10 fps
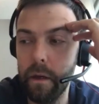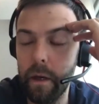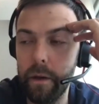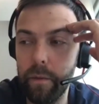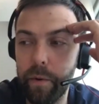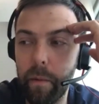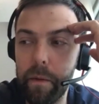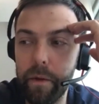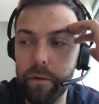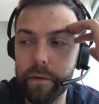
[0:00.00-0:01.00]
And you
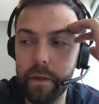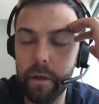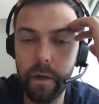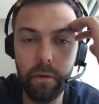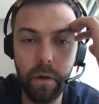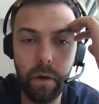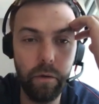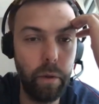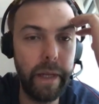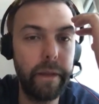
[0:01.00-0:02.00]
probably use
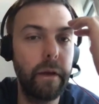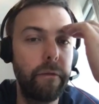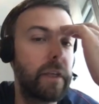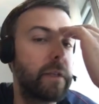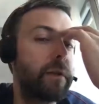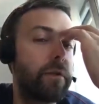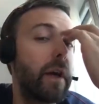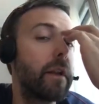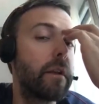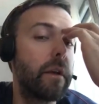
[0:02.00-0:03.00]
automatic investments,
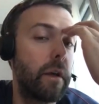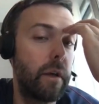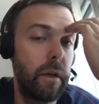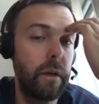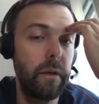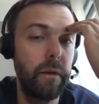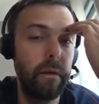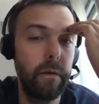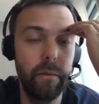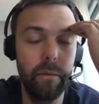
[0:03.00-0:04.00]
right?
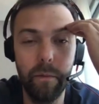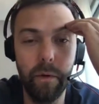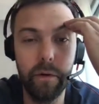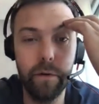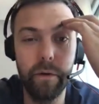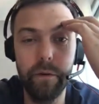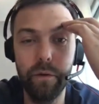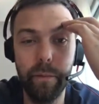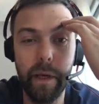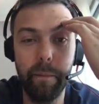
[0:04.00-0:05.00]
Or do
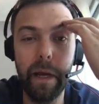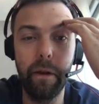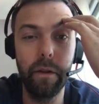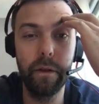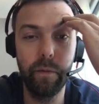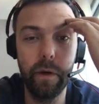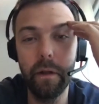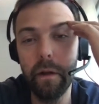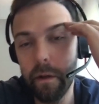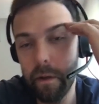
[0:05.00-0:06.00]
you make manual as well?